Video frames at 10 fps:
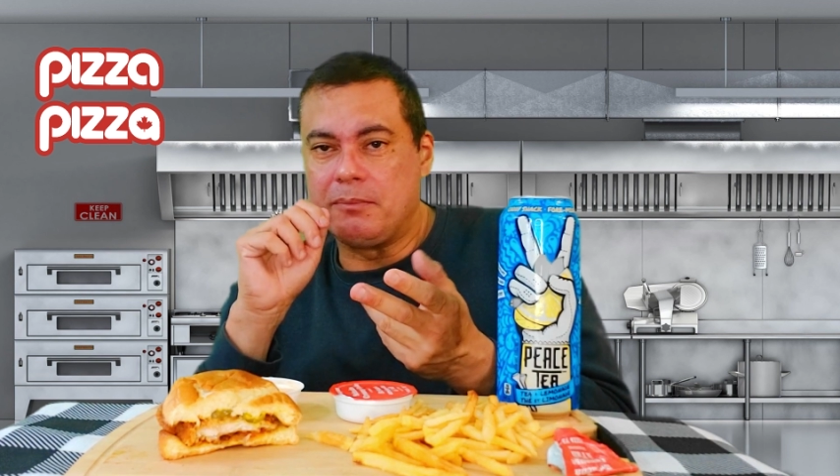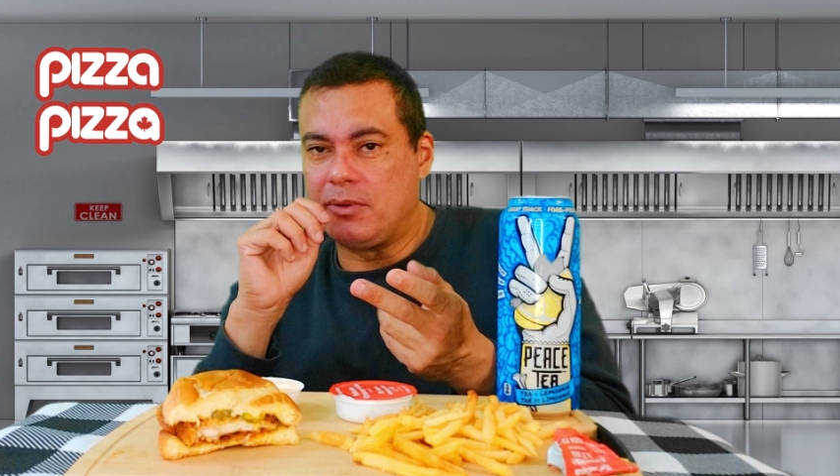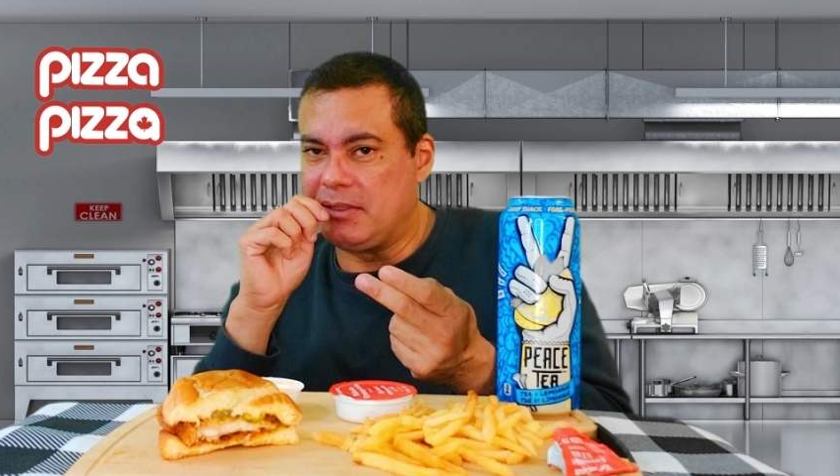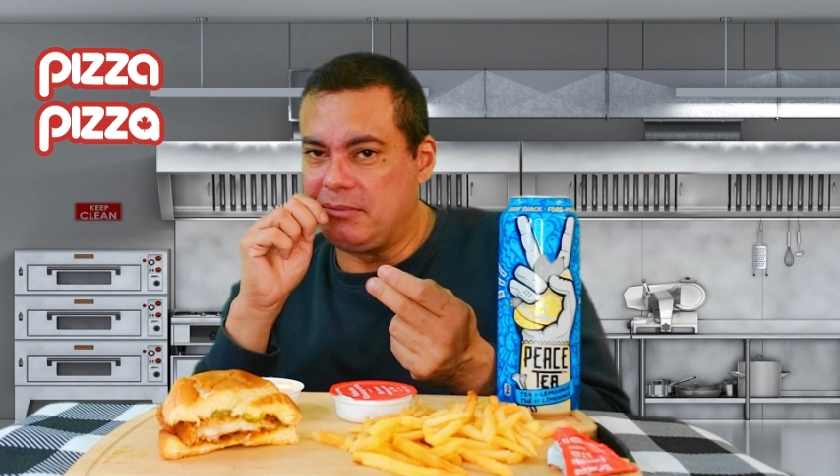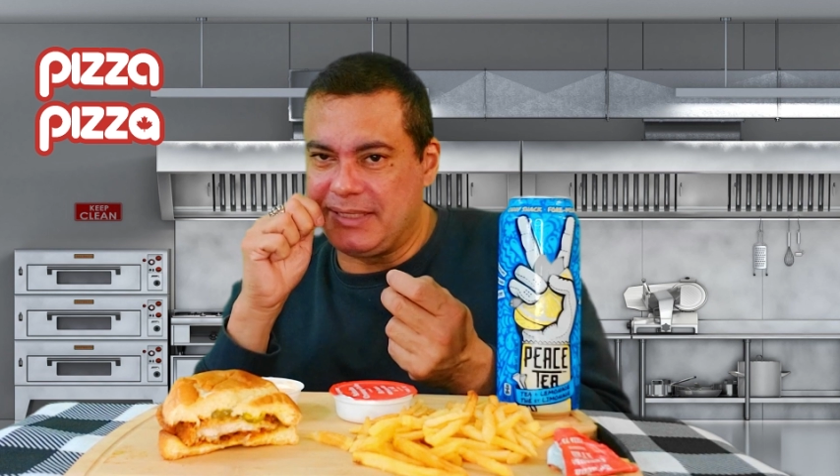
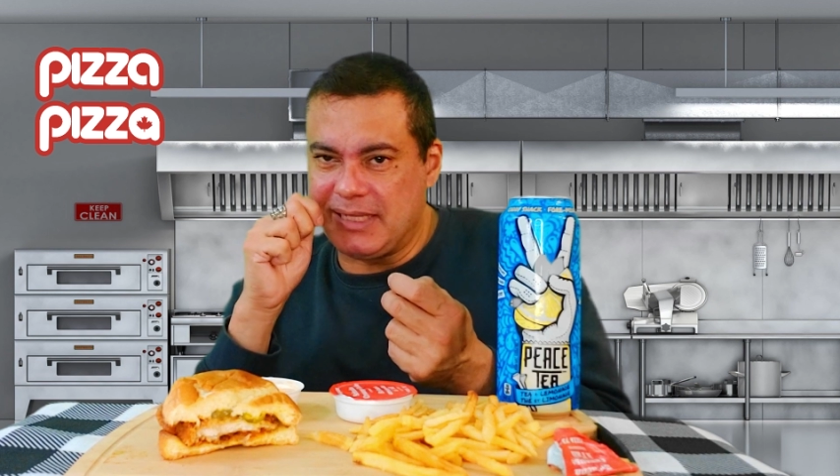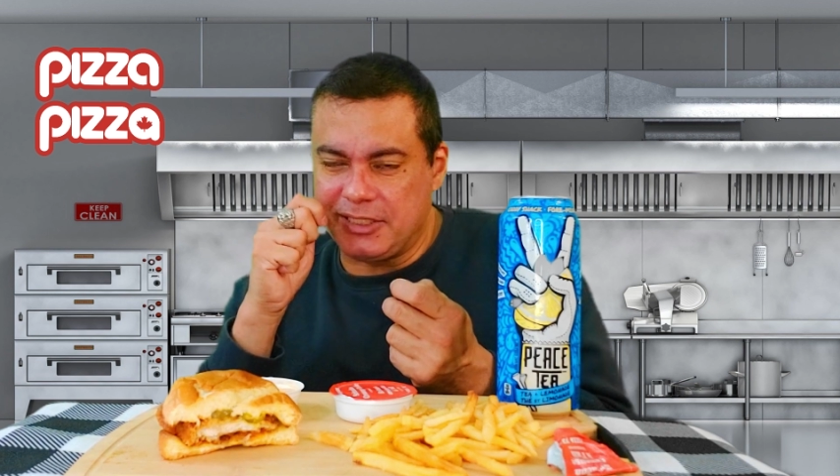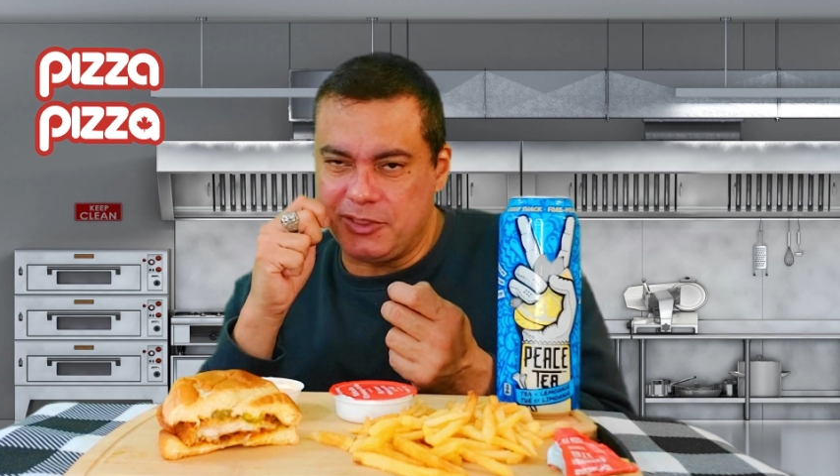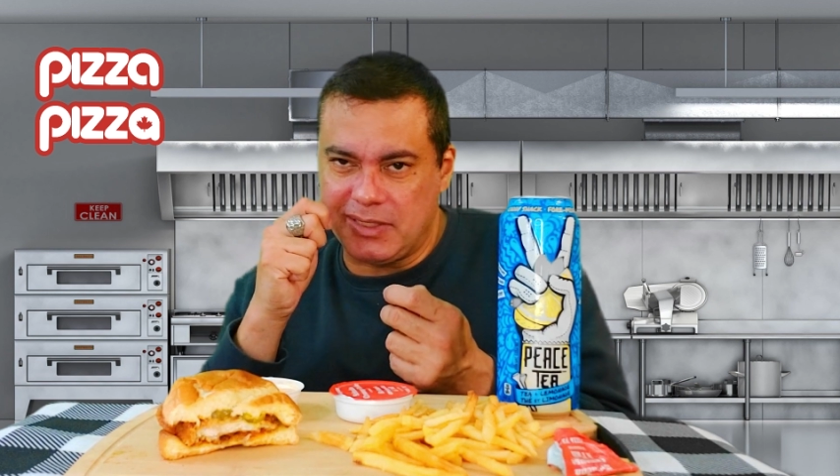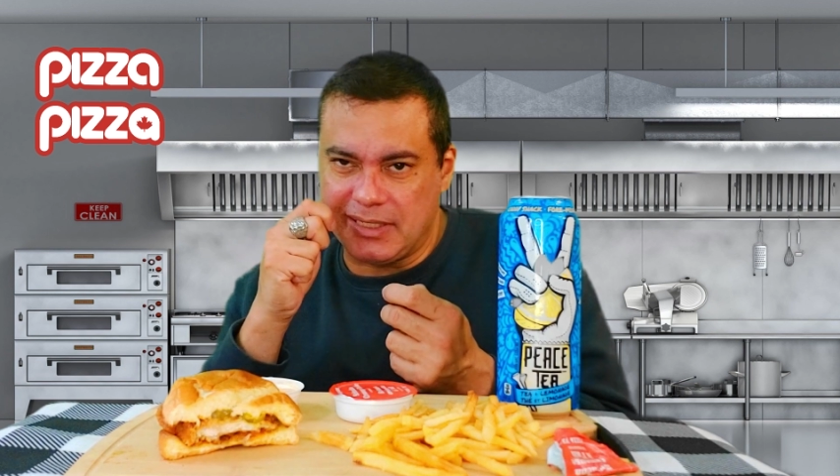but
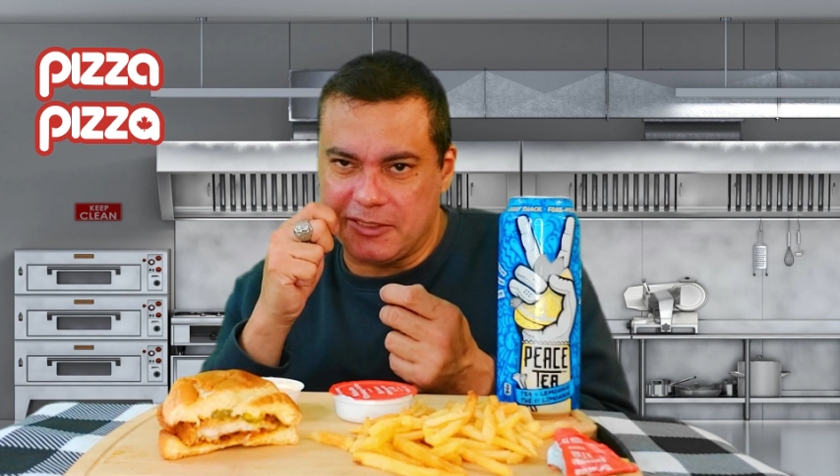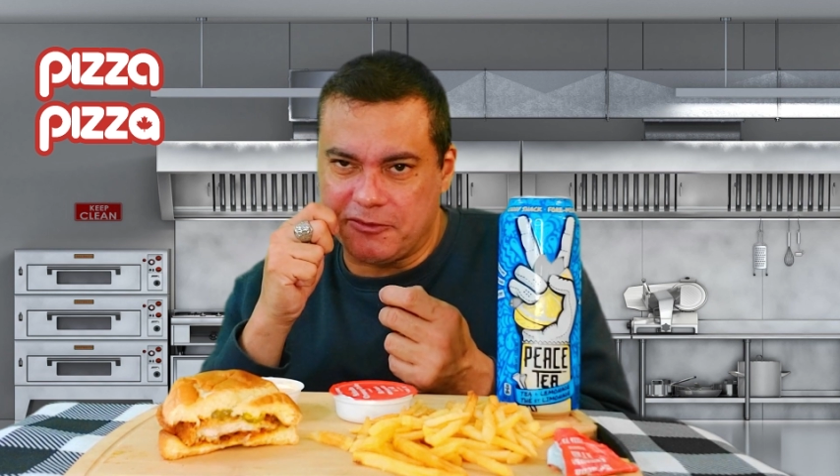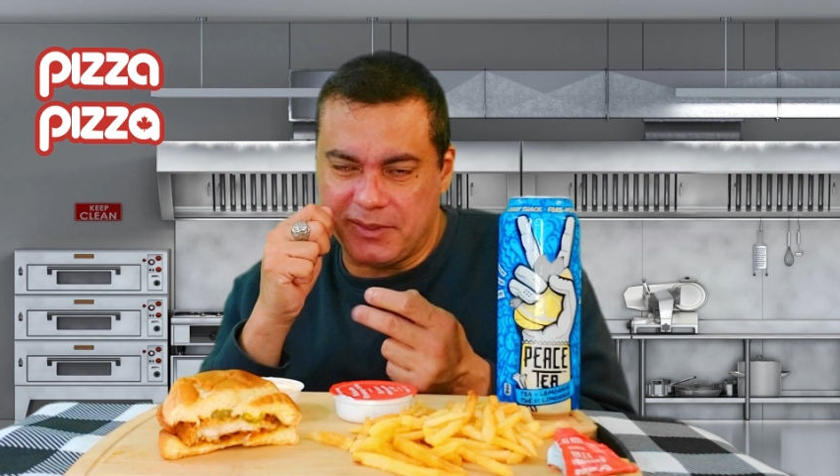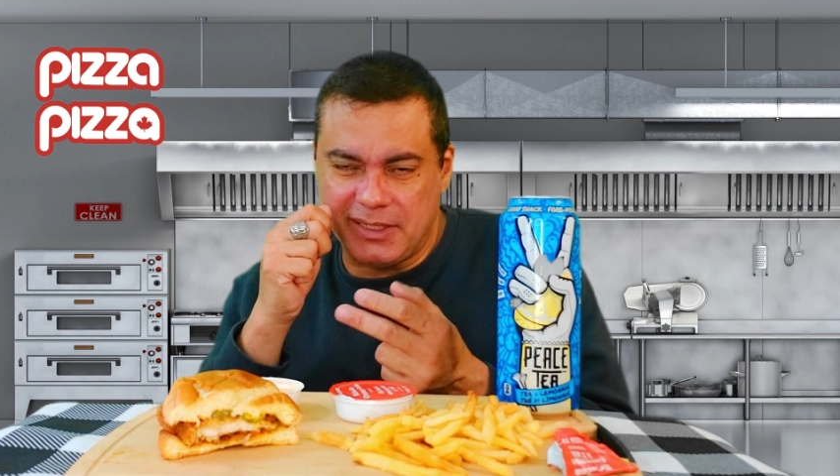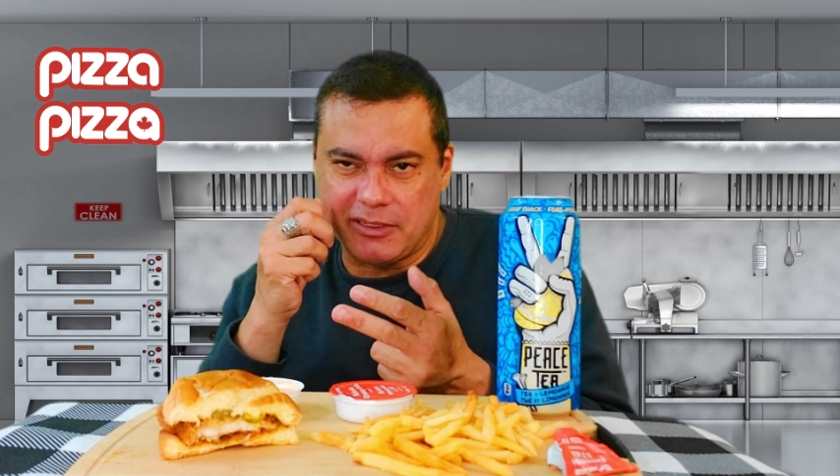immediately you get the
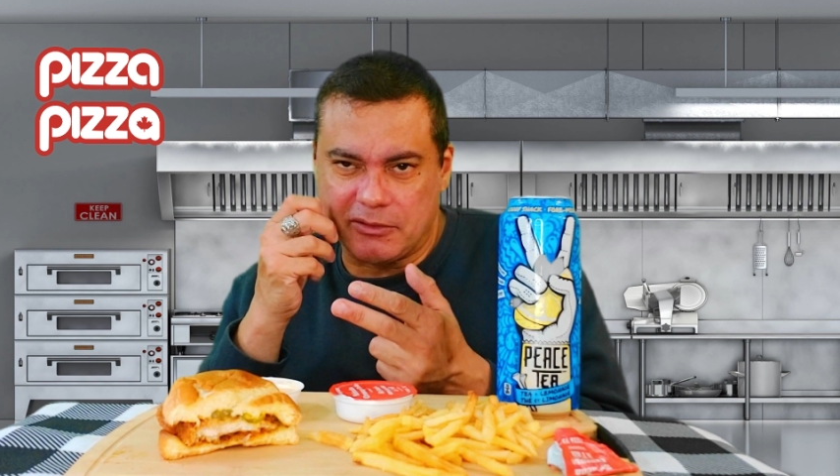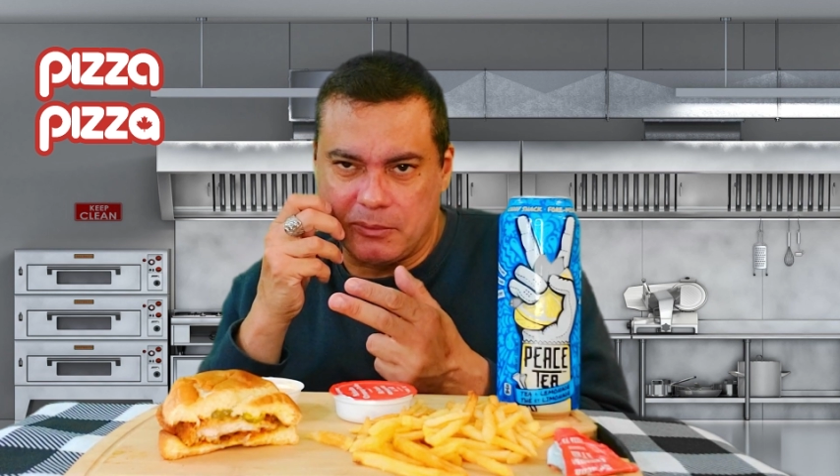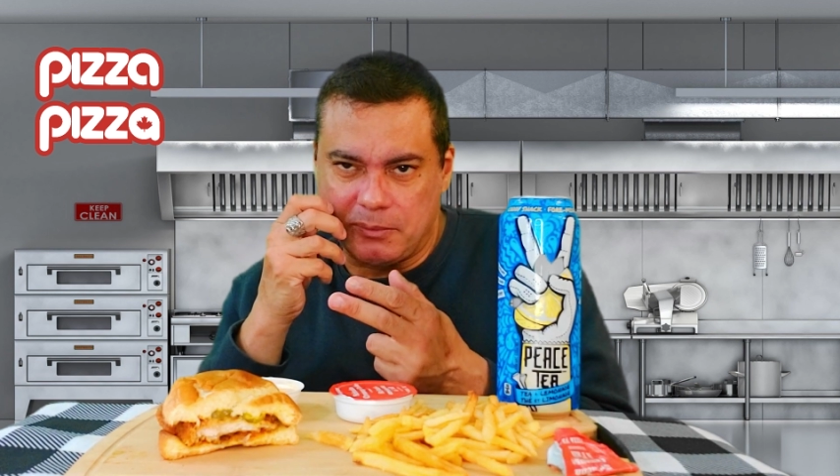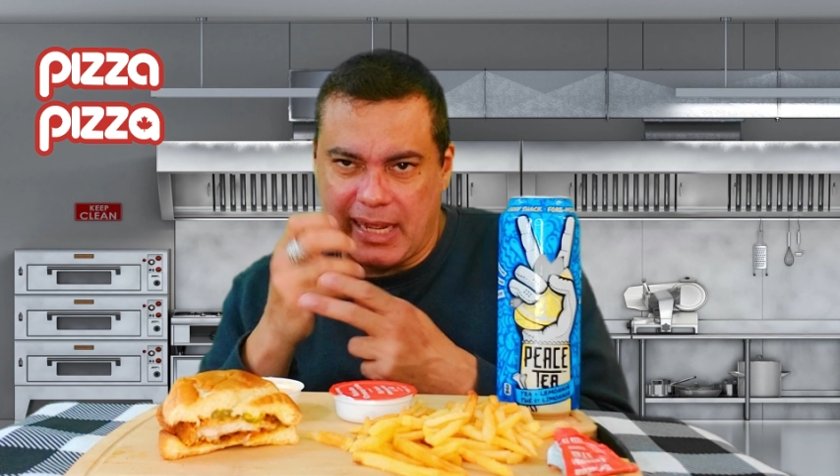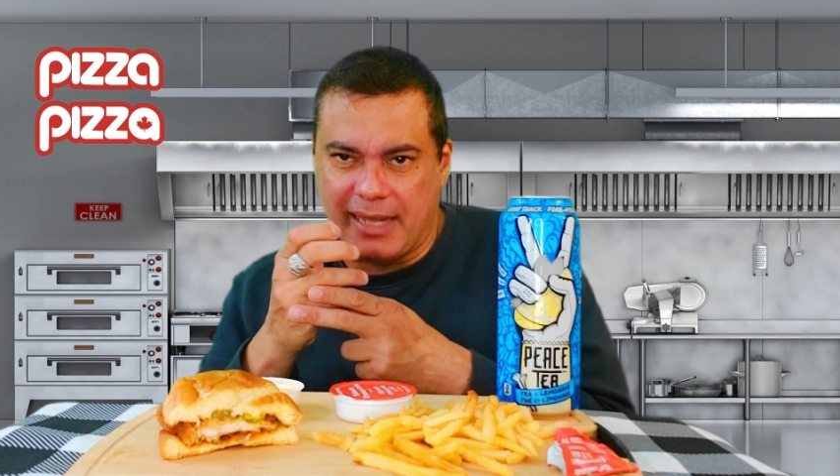feeling of
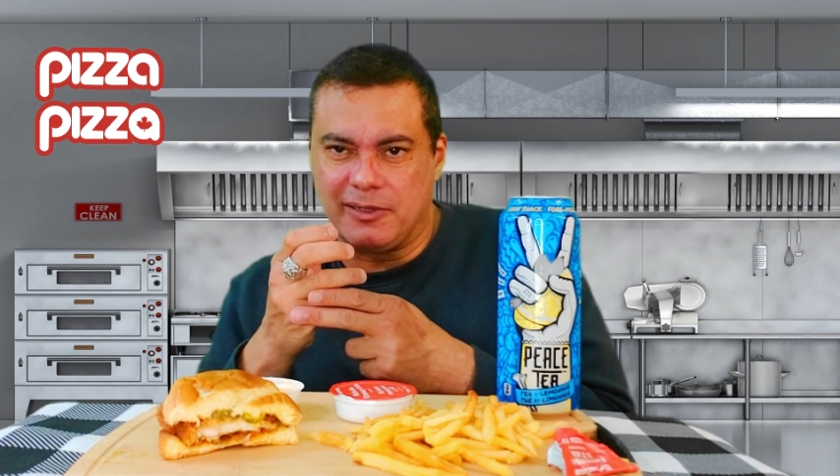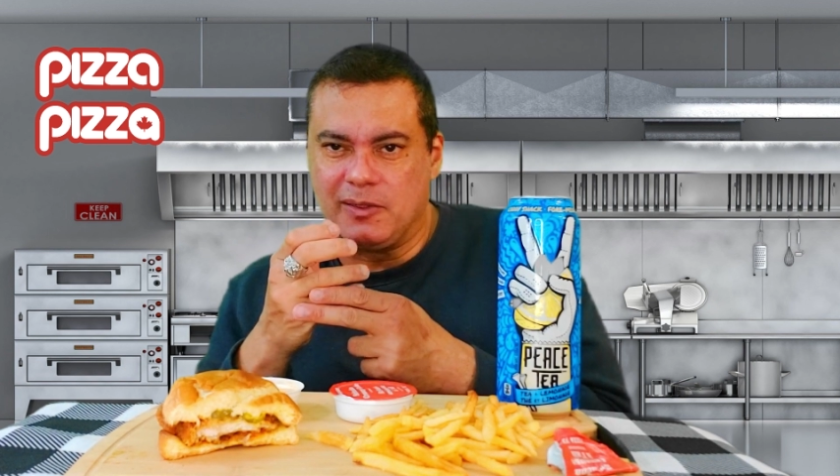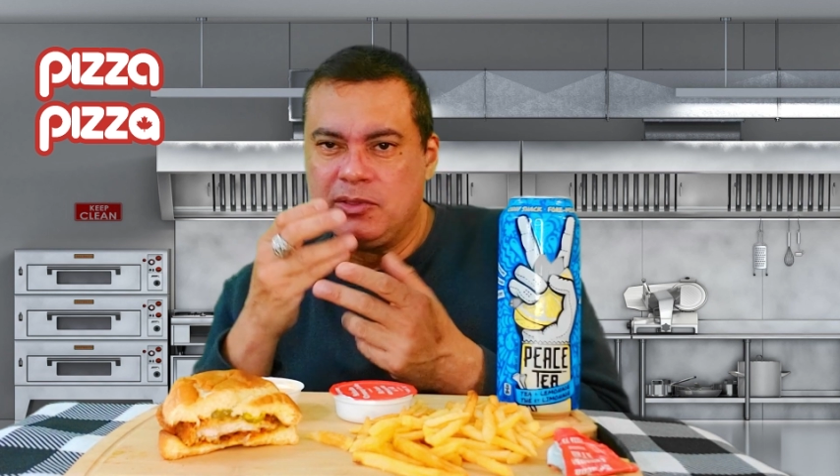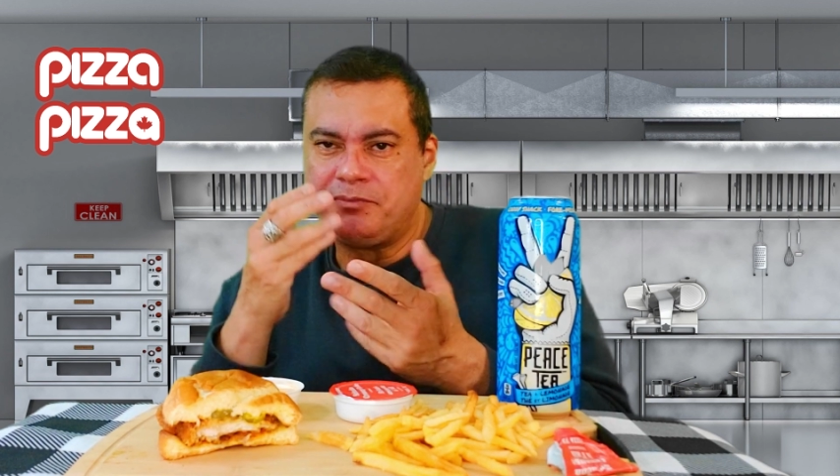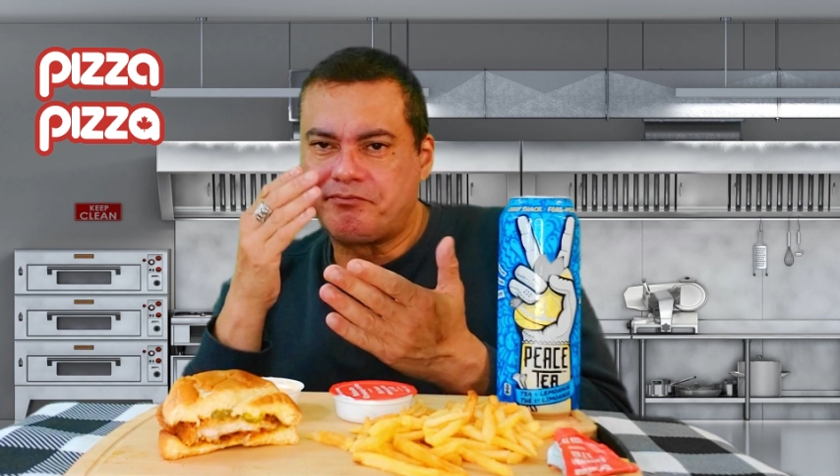the batter.